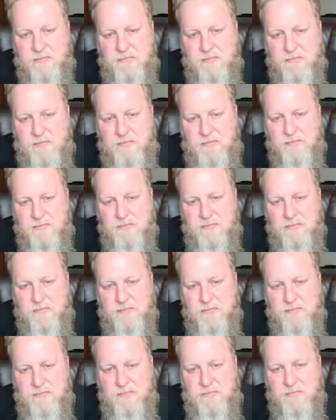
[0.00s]

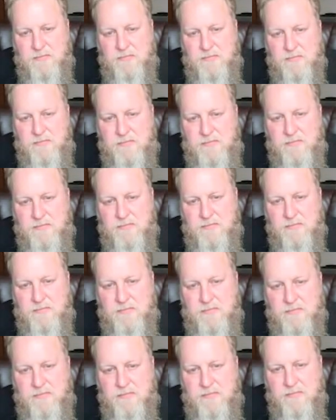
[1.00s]

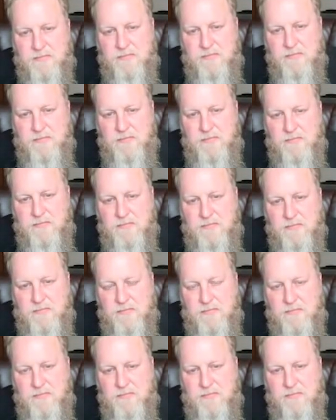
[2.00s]

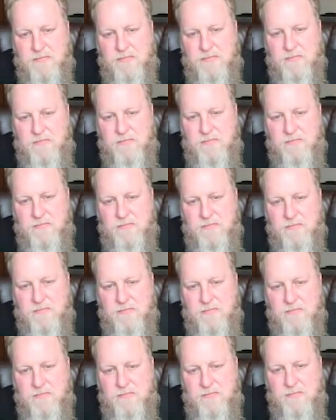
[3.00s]

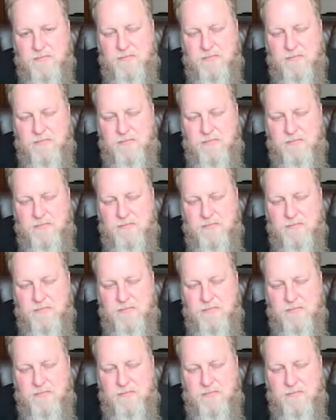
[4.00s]
This person isn't speaking.